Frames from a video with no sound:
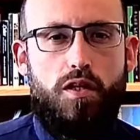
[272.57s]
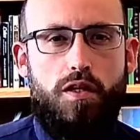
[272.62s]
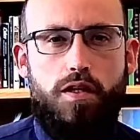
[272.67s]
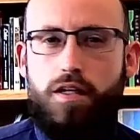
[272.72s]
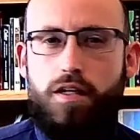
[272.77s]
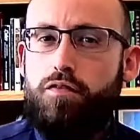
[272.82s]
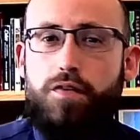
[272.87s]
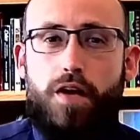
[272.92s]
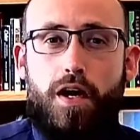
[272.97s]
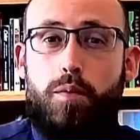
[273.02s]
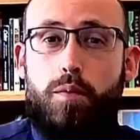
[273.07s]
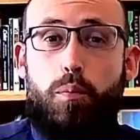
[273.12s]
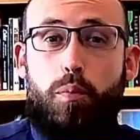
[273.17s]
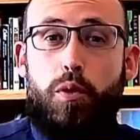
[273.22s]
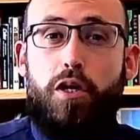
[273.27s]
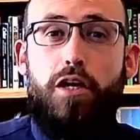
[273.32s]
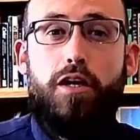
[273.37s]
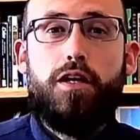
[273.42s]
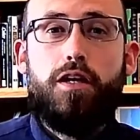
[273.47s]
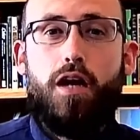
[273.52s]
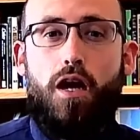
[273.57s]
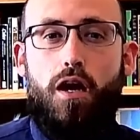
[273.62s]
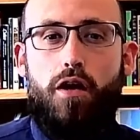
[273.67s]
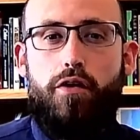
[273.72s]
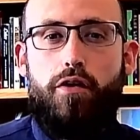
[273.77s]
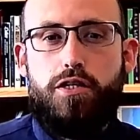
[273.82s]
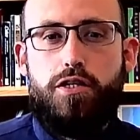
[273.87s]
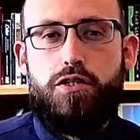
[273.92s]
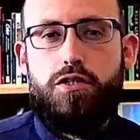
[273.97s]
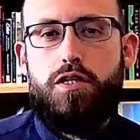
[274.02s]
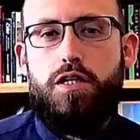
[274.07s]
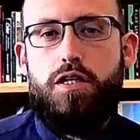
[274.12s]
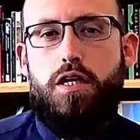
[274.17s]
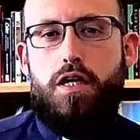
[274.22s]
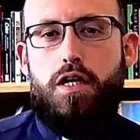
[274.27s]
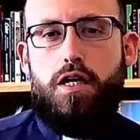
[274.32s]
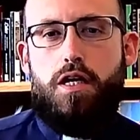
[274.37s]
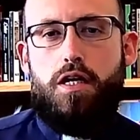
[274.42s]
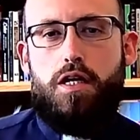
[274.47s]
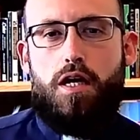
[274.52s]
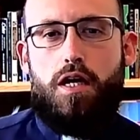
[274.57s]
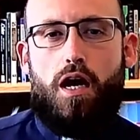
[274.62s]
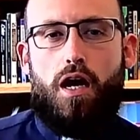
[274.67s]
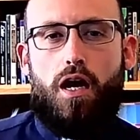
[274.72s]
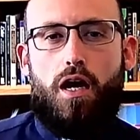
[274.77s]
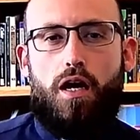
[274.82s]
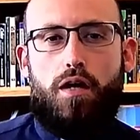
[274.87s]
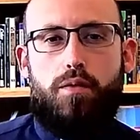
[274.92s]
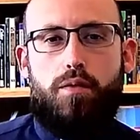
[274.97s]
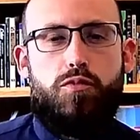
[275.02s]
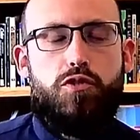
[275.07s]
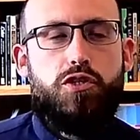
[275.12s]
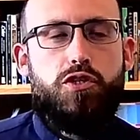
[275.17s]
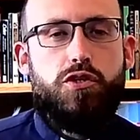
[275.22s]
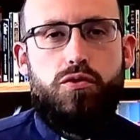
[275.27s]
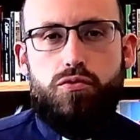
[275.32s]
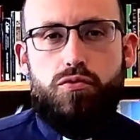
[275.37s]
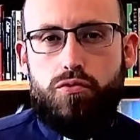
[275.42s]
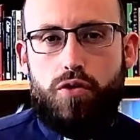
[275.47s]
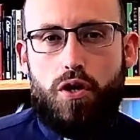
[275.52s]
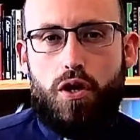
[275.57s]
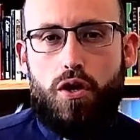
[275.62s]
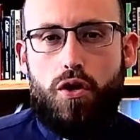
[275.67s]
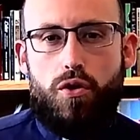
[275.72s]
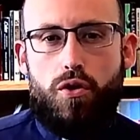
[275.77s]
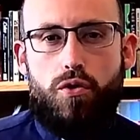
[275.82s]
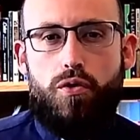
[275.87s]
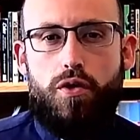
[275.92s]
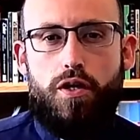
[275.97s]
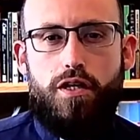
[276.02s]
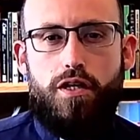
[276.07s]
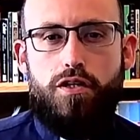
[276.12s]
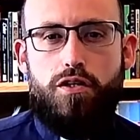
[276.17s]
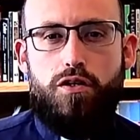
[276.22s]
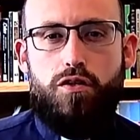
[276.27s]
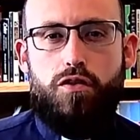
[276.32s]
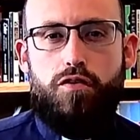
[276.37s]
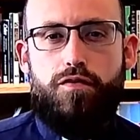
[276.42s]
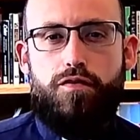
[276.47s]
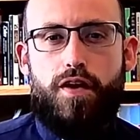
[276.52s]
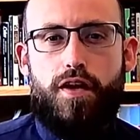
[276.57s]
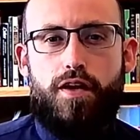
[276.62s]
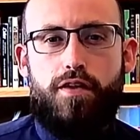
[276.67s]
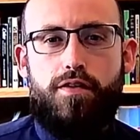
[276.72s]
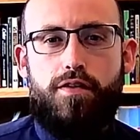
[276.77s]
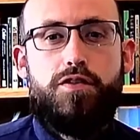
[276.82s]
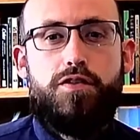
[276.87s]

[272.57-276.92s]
In fact, be encouraged to grow in your faith,